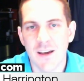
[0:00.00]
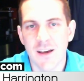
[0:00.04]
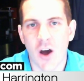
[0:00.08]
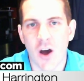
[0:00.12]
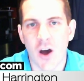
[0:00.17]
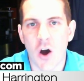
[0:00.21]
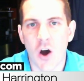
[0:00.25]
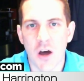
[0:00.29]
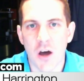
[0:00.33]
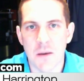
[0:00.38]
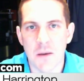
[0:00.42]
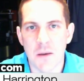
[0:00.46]

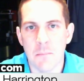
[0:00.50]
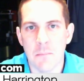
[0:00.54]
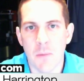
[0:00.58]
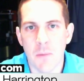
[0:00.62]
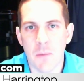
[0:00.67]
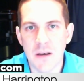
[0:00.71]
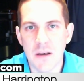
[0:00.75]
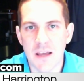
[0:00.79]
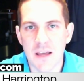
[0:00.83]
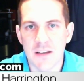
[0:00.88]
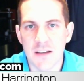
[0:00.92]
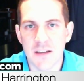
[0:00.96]
on
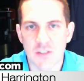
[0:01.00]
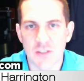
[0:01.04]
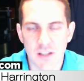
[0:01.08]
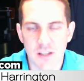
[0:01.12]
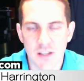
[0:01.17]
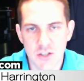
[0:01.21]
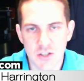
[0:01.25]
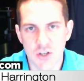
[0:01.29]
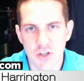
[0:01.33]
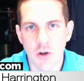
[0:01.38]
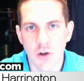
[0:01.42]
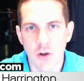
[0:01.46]
Monday. So
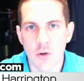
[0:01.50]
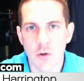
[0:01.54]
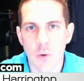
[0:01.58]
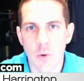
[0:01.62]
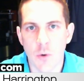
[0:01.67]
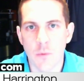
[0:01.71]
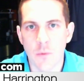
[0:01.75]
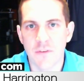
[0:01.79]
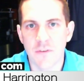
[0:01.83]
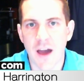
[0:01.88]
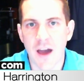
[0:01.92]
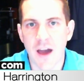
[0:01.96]
let's show you what
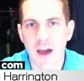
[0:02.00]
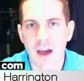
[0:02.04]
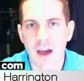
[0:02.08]
we've got